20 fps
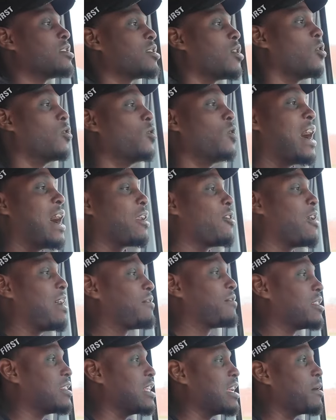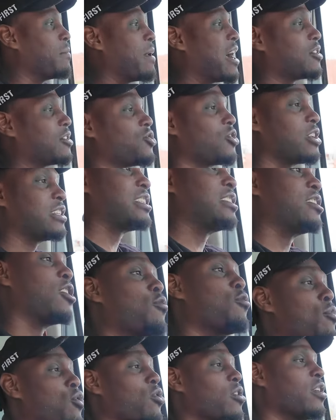So I don't have to think about dressing
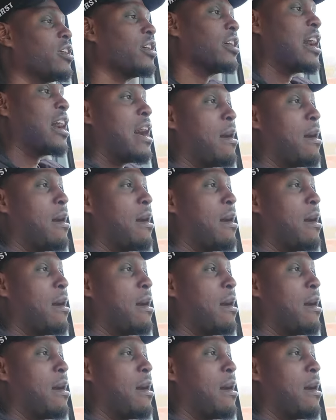no more.